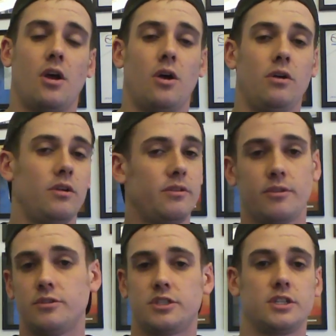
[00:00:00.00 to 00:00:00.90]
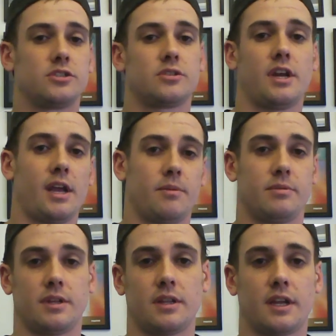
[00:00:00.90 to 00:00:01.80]
All of those things are
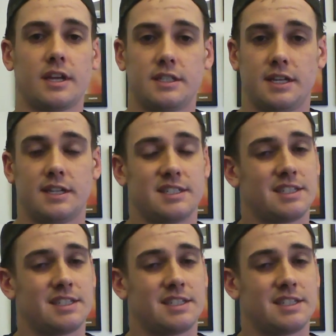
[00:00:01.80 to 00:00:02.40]
happening. Like I said, it's